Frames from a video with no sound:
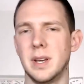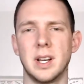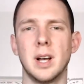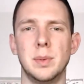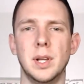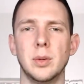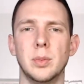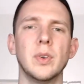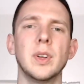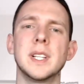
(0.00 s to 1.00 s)
a couple other,
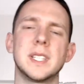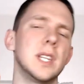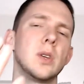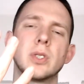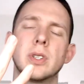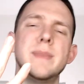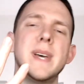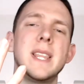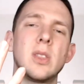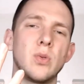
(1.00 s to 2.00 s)
but realistically, those are the
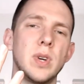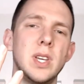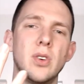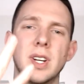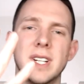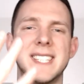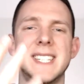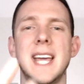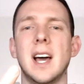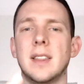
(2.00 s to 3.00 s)
main 3 you're going to
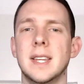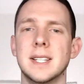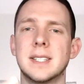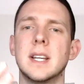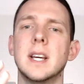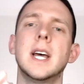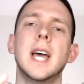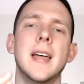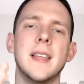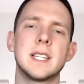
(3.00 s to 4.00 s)
see out of this.
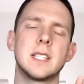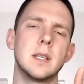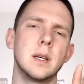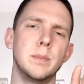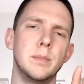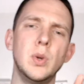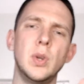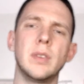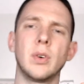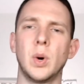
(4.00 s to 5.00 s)
And that's the
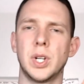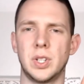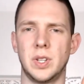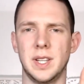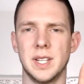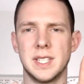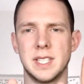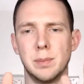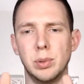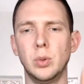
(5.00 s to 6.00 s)
beauty of a question like this.
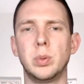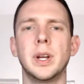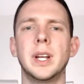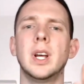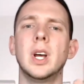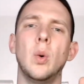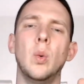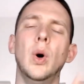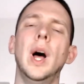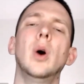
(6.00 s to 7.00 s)
The blueprint
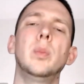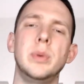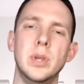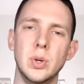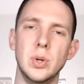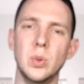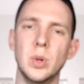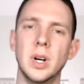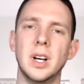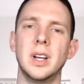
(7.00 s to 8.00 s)
will help you
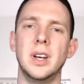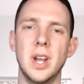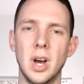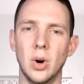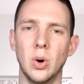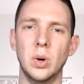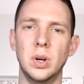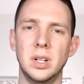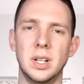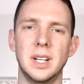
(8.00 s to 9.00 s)
know
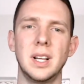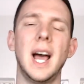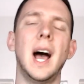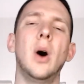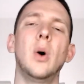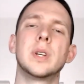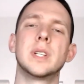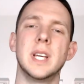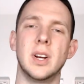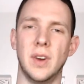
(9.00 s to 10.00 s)
how
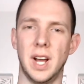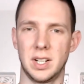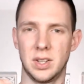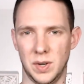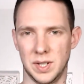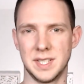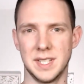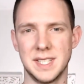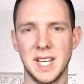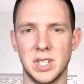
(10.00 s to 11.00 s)
to interact with the rest of
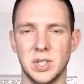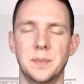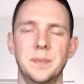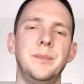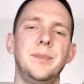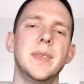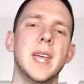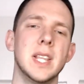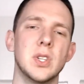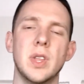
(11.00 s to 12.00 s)
the session.
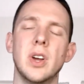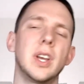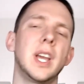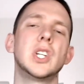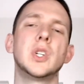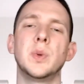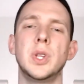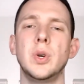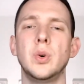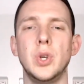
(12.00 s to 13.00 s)
And so they're engaging with
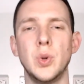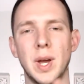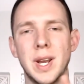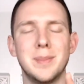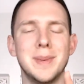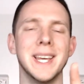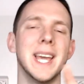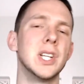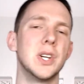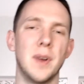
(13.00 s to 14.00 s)
you, you end up
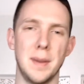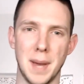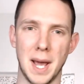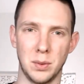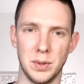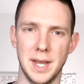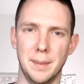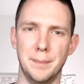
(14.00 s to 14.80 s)
engaging right back with them.